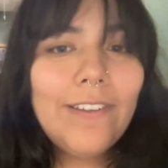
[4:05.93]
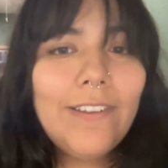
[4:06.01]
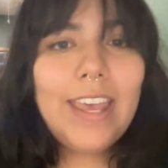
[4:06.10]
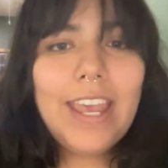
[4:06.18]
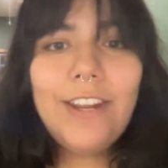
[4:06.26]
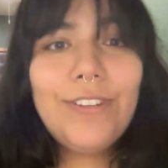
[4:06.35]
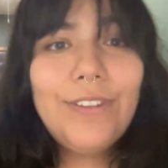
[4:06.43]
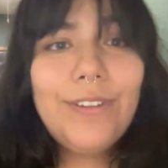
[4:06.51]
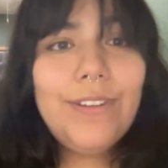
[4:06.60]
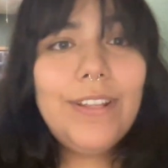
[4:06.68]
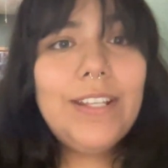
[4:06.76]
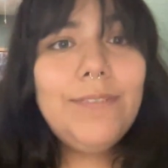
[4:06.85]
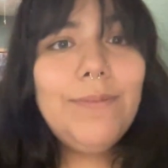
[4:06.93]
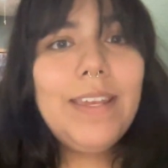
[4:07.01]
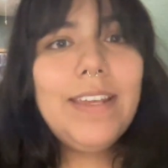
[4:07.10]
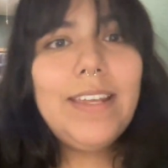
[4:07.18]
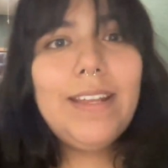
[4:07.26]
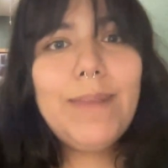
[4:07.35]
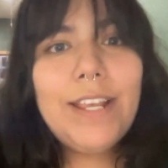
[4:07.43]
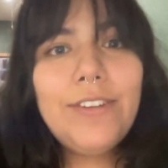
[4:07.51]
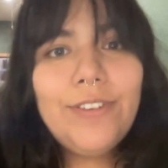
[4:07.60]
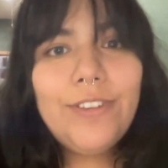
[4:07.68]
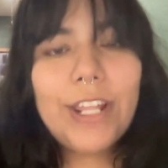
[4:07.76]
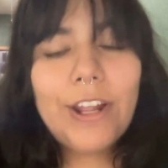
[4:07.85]
In order to do this, we can make
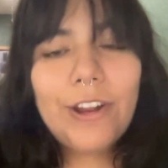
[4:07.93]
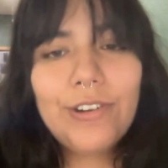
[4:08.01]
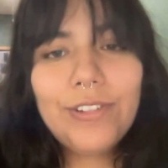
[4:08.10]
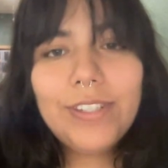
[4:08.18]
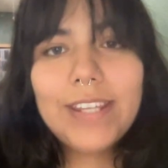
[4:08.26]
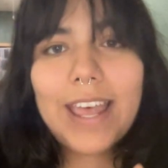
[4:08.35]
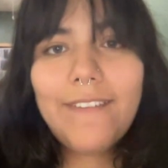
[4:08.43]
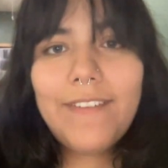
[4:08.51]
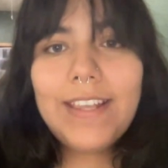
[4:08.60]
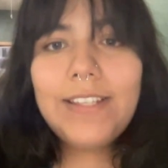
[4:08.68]
sure that our staff